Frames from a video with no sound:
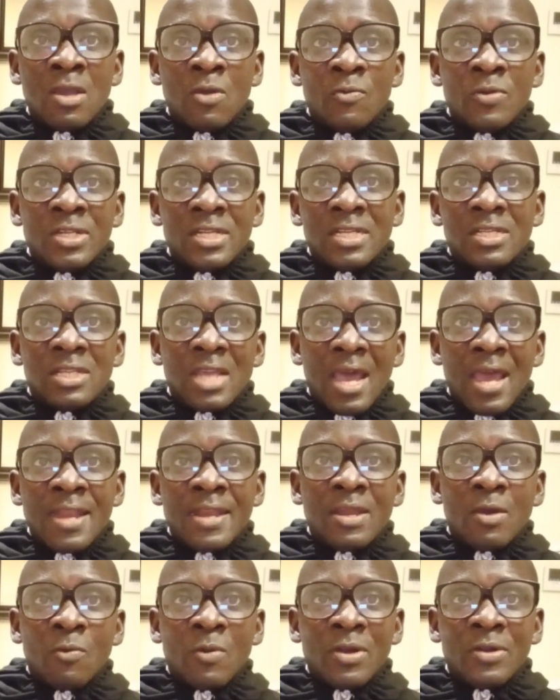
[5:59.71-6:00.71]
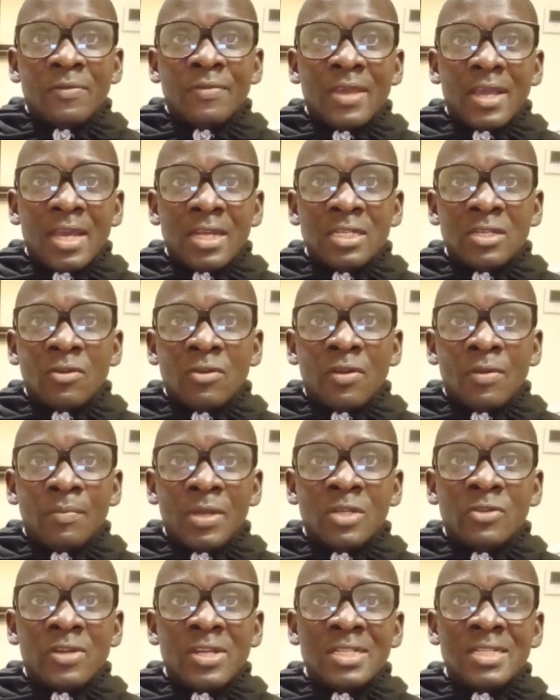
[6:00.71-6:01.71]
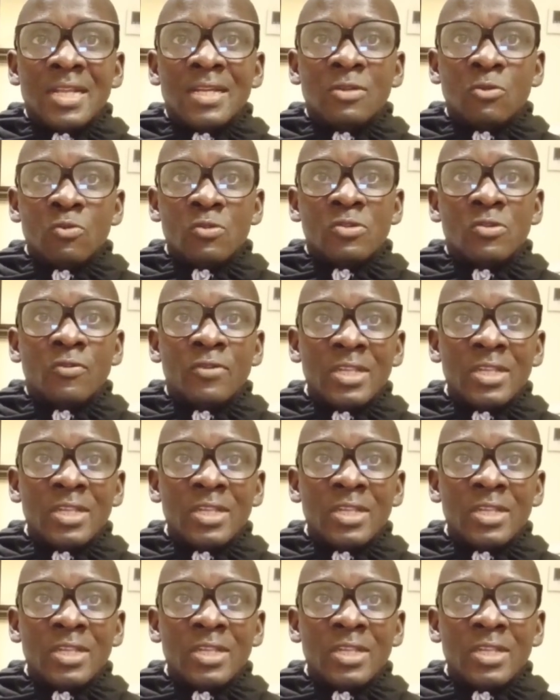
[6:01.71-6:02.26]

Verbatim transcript: which is under one of the category Metrash that was